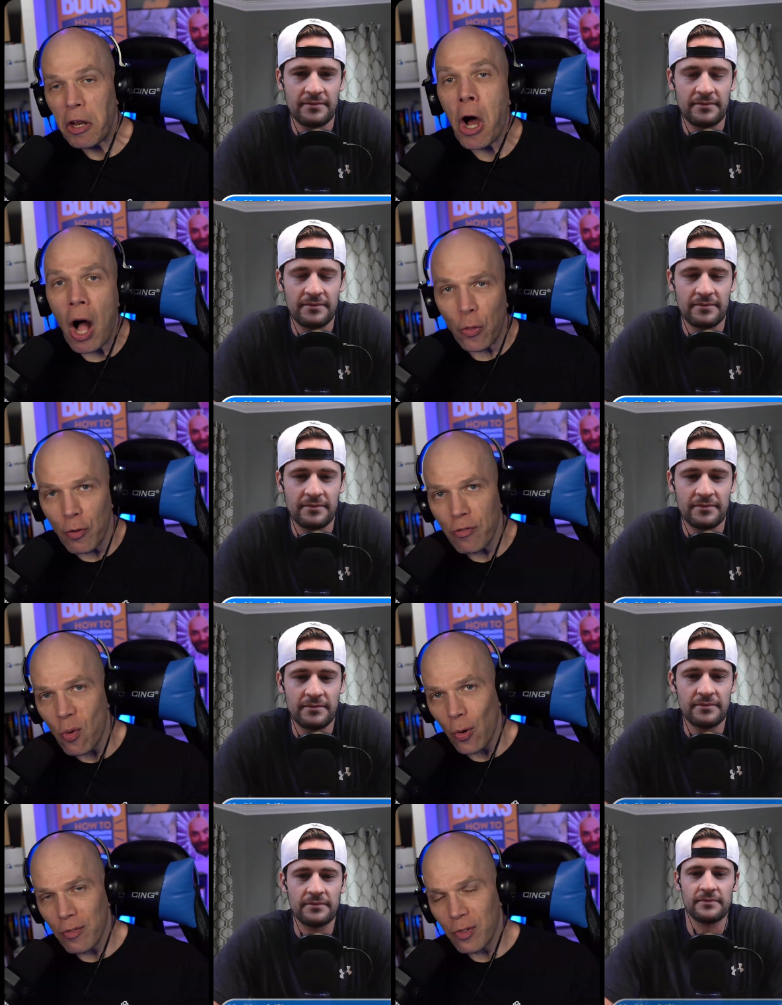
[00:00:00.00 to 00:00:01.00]
Speaker 1: author
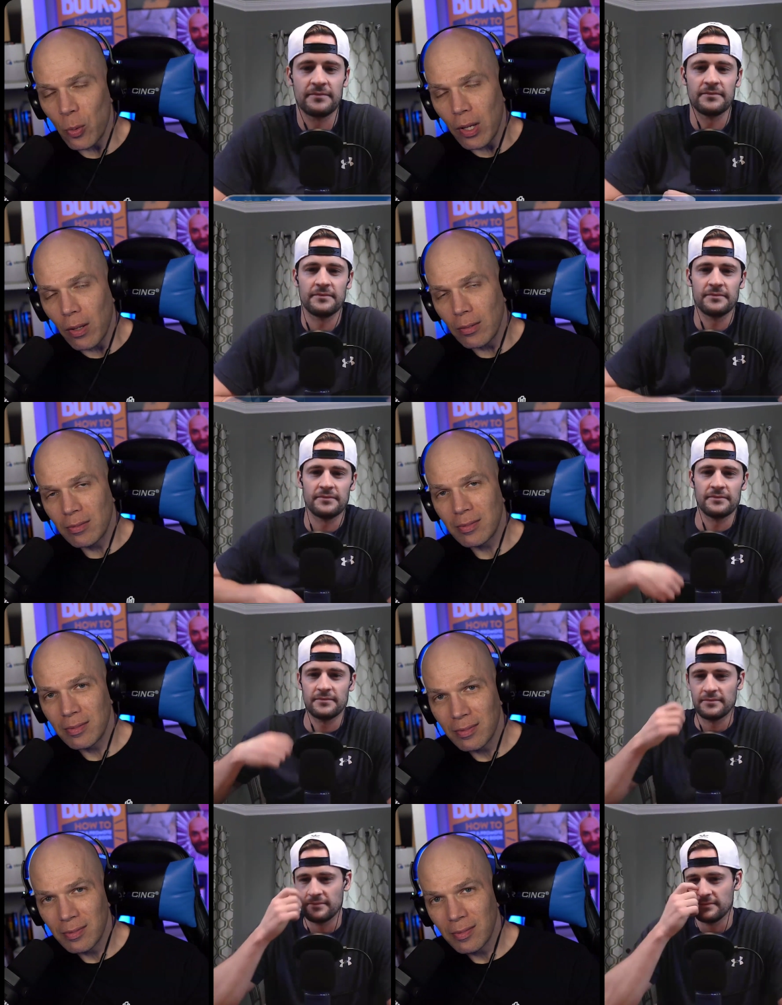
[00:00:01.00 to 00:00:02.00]
Speaker 2: for, if you will?
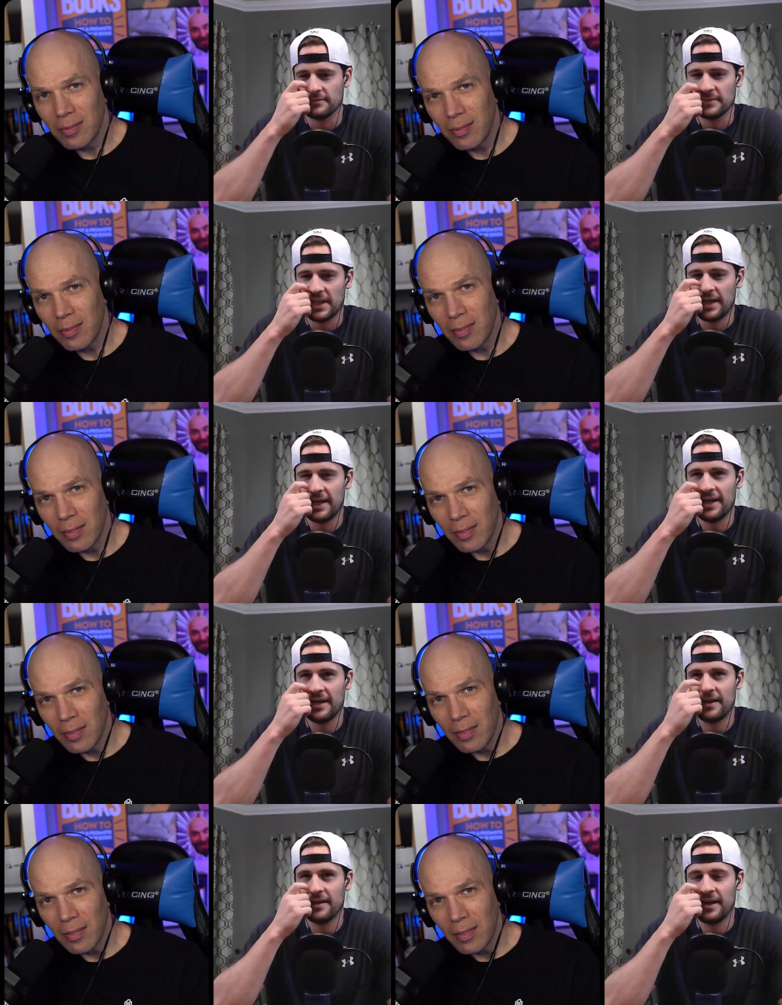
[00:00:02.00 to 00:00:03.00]

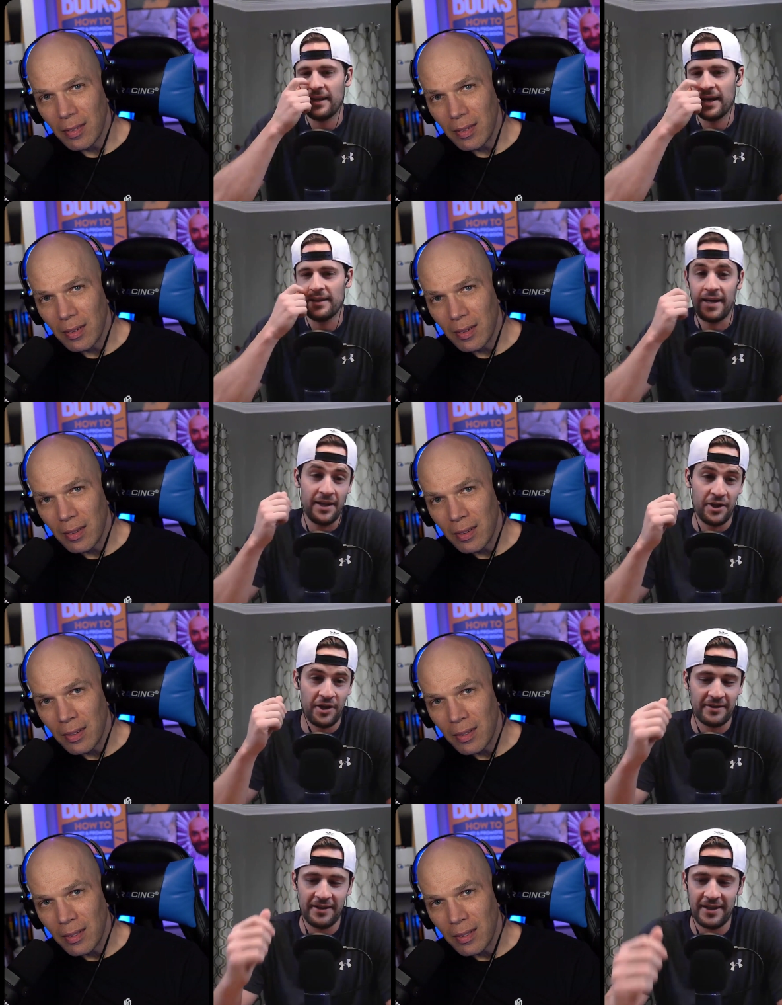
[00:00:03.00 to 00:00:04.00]
Yeah, not
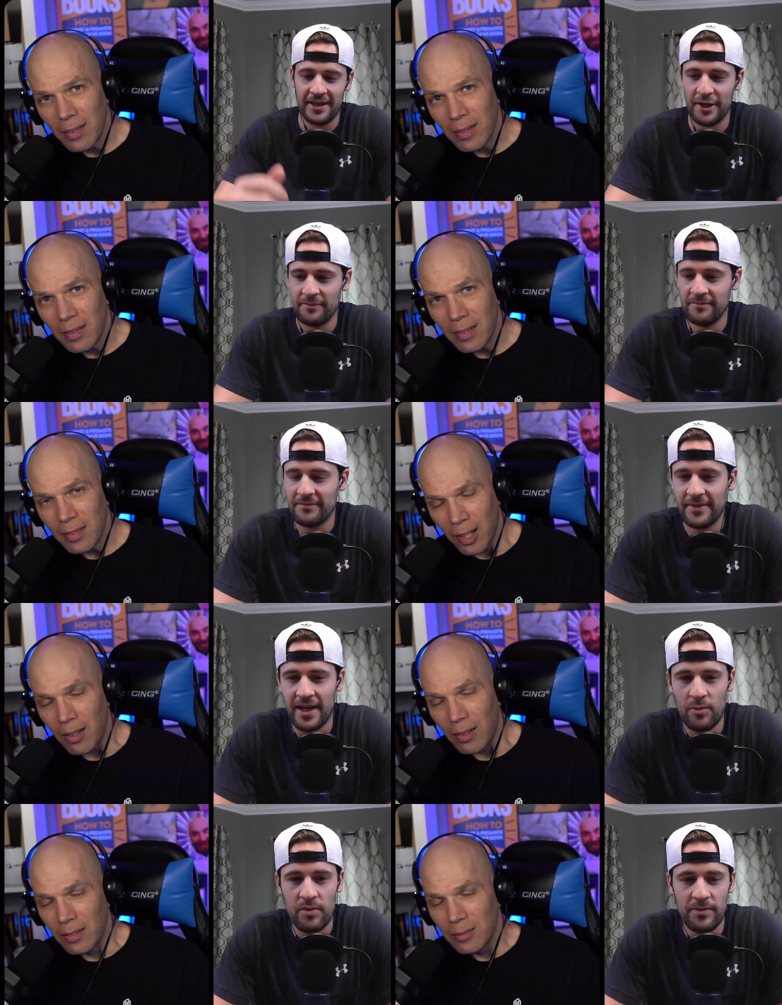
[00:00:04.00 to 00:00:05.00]
that long. Yeah.
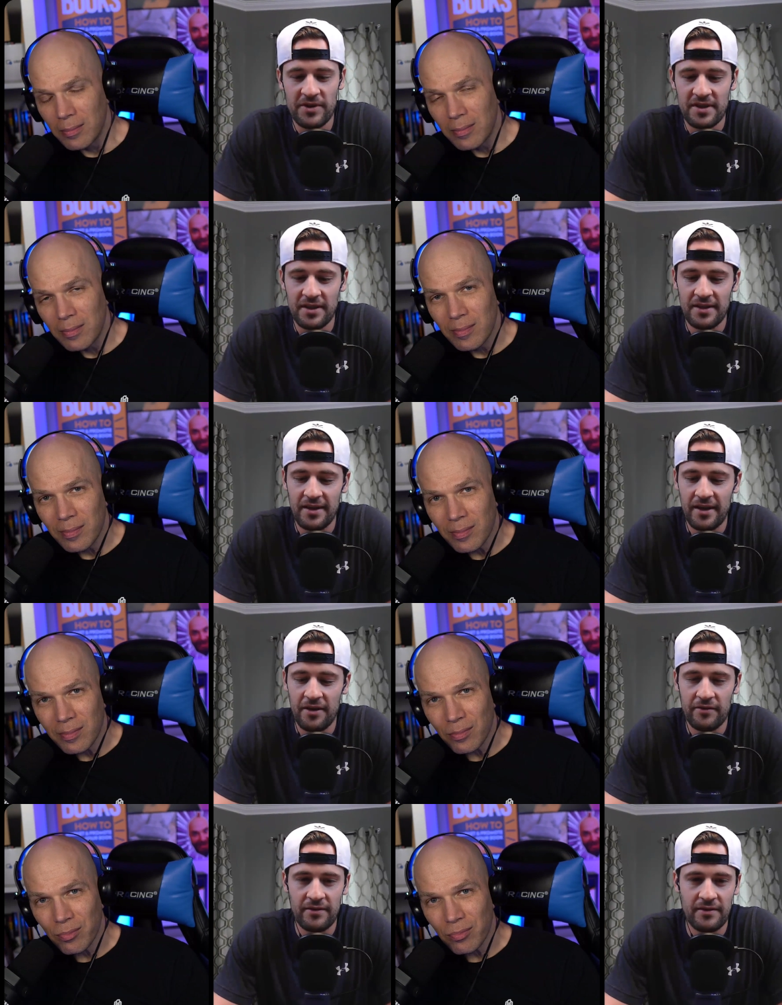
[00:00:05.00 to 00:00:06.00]
I remember sitting
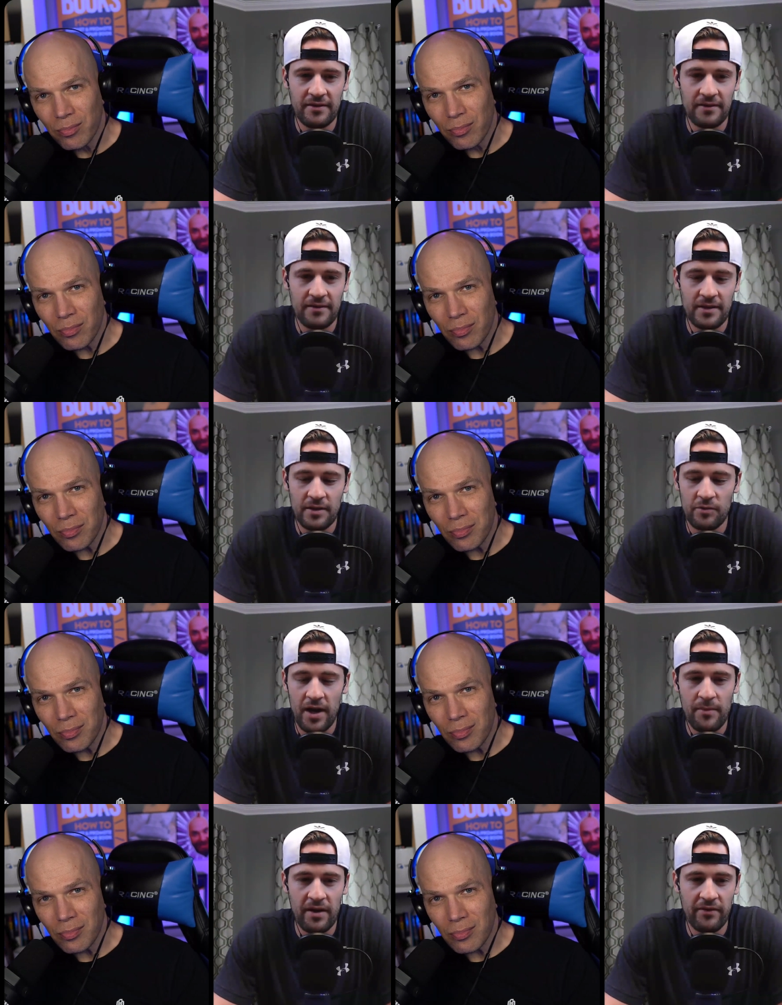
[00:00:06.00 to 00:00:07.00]
down
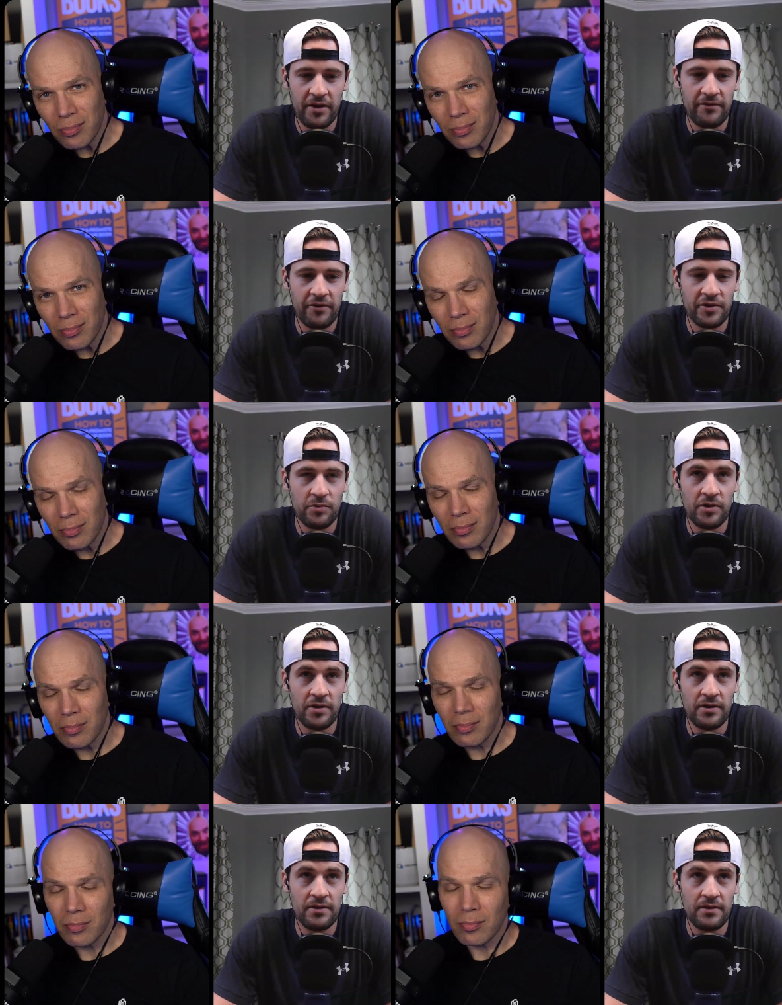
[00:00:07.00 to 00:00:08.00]
to write my very first
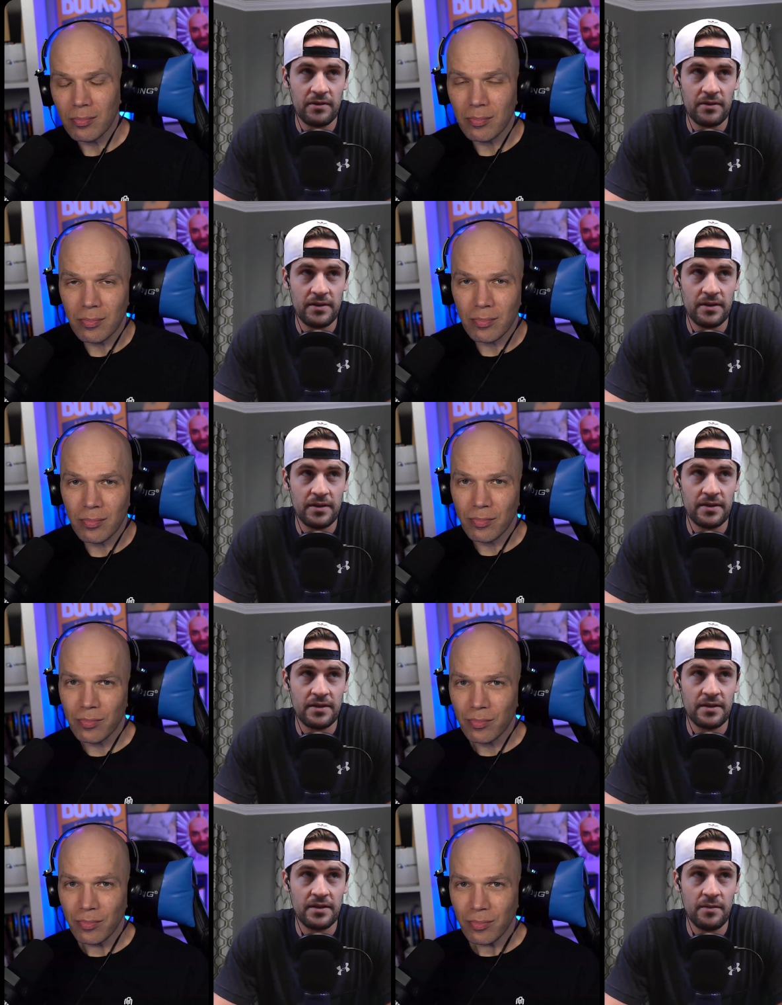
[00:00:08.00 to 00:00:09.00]
word
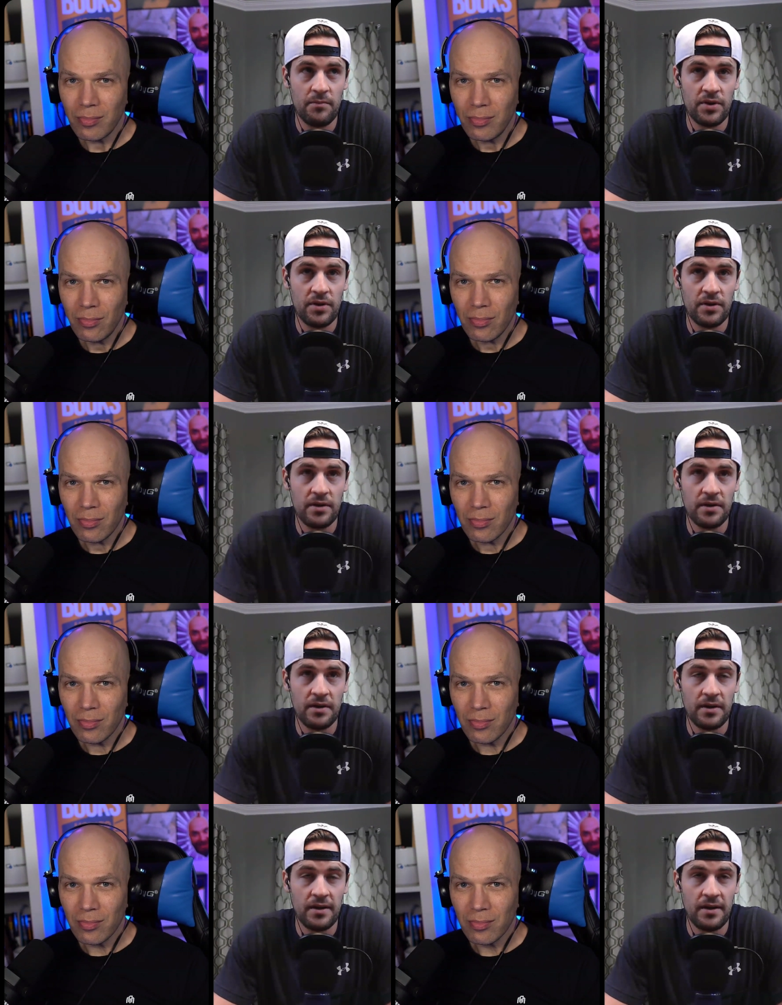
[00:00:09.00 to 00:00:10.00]

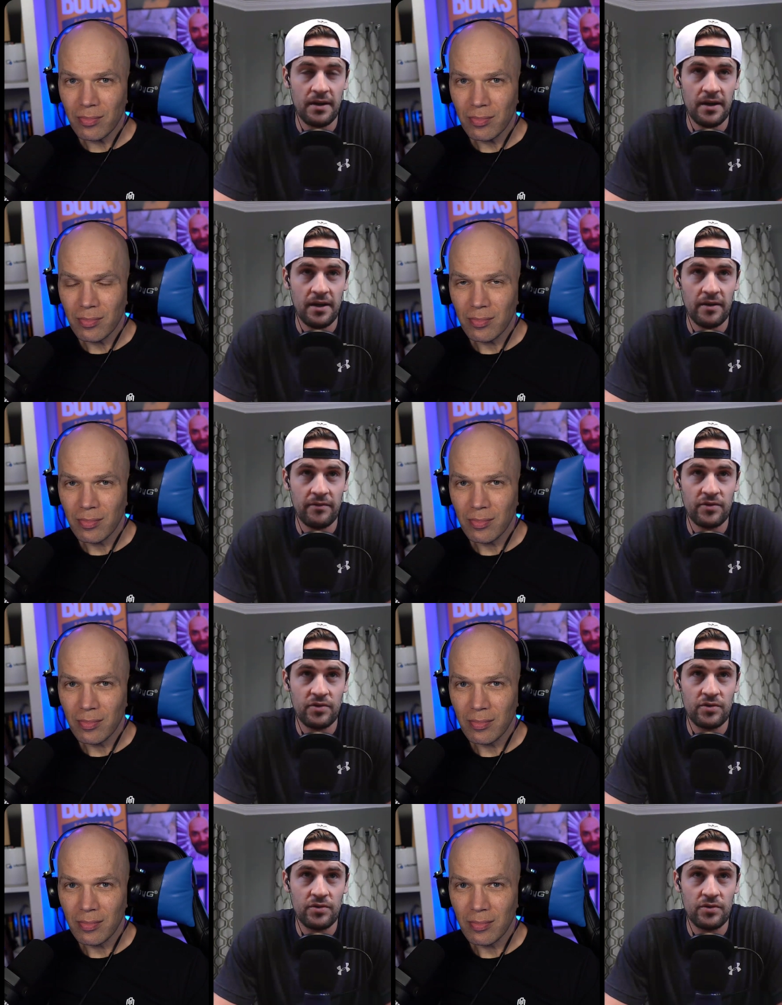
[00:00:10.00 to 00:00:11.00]
December
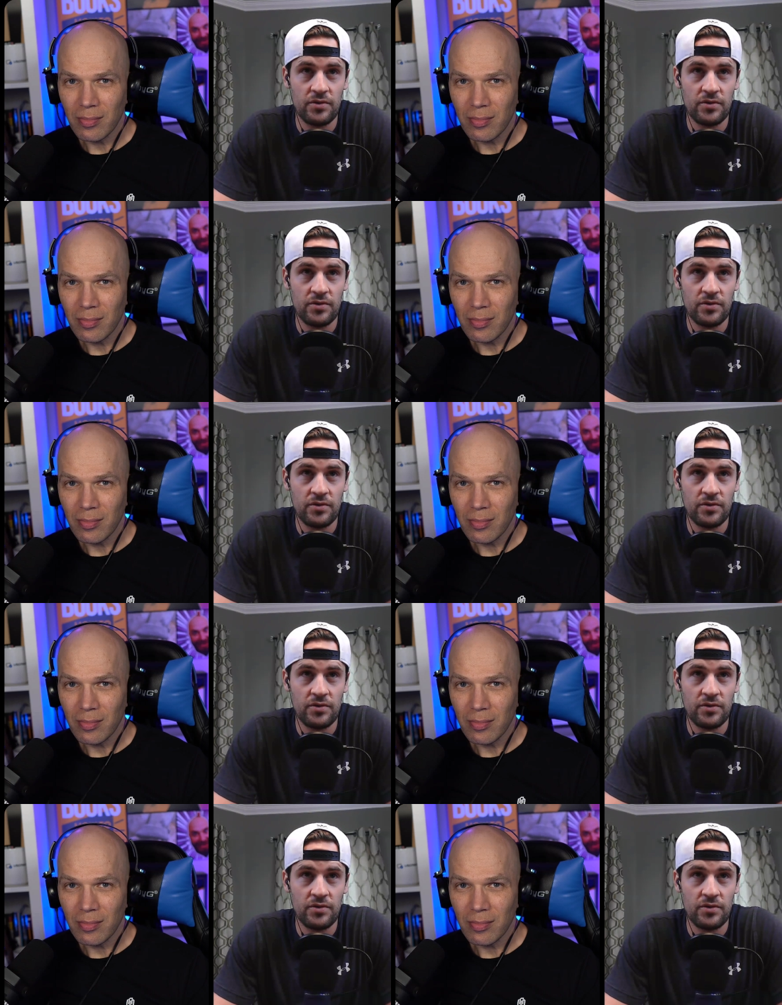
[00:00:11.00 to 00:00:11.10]
of